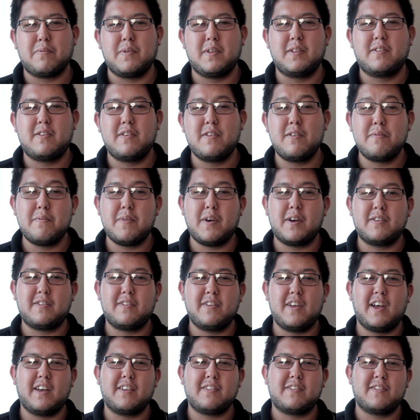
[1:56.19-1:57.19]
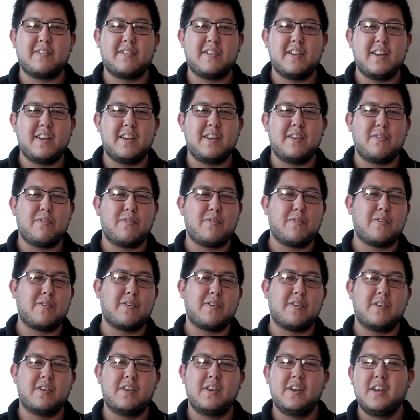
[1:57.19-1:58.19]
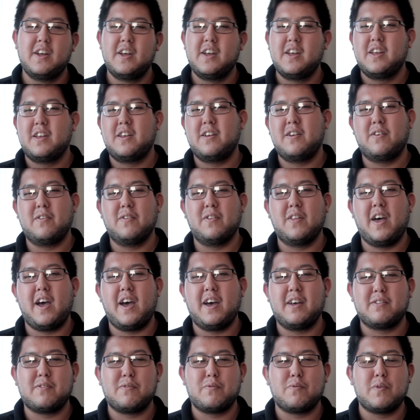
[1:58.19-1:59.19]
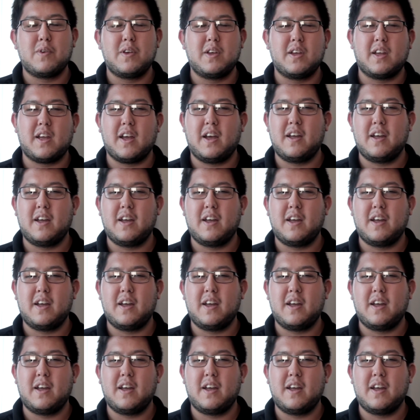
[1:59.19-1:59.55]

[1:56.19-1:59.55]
me too much yesterday or last week.